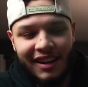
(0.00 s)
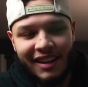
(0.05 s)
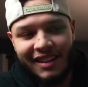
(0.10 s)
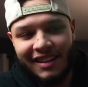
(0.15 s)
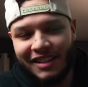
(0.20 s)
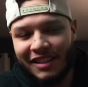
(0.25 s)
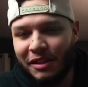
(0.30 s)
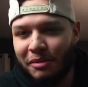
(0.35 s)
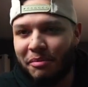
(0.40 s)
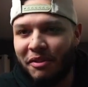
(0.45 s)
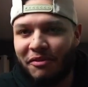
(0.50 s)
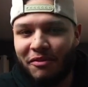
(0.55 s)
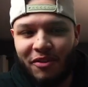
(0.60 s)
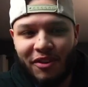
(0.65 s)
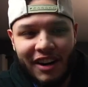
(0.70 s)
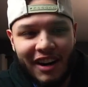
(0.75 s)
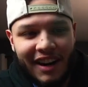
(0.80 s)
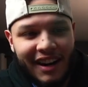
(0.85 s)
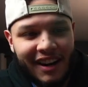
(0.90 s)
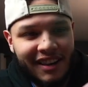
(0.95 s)
This is
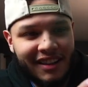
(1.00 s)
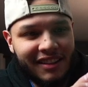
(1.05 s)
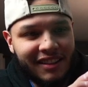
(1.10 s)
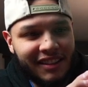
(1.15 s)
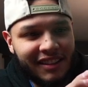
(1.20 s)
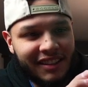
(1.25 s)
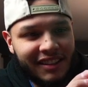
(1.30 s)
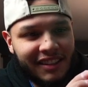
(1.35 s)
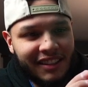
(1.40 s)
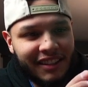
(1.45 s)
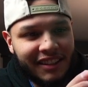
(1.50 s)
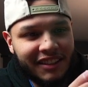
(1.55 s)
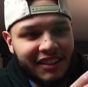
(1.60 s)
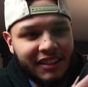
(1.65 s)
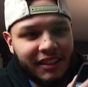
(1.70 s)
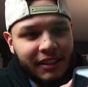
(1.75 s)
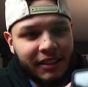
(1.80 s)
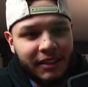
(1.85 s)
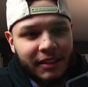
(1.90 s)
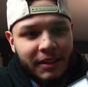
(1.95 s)
before I had the
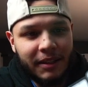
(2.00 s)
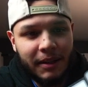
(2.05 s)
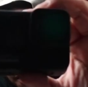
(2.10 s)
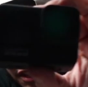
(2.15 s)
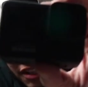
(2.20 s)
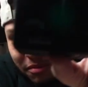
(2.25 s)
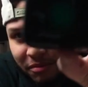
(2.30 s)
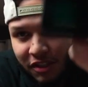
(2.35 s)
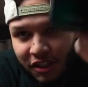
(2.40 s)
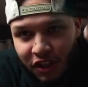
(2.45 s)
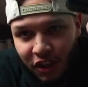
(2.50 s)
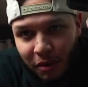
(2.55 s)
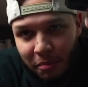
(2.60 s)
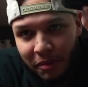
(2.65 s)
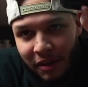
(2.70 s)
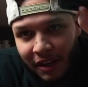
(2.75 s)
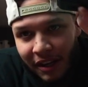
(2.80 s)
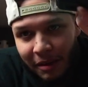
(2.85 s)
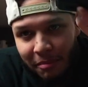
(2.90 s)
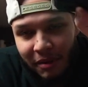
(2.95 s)
Insta. This one's dope
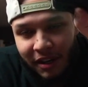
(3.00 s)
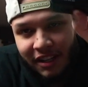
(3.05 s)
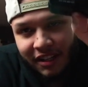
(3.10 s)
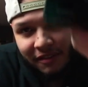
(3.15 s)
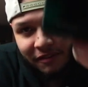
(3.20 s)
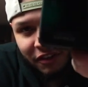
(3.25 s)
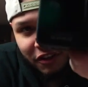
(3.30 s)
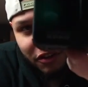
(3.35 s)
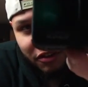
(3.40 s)
because if you're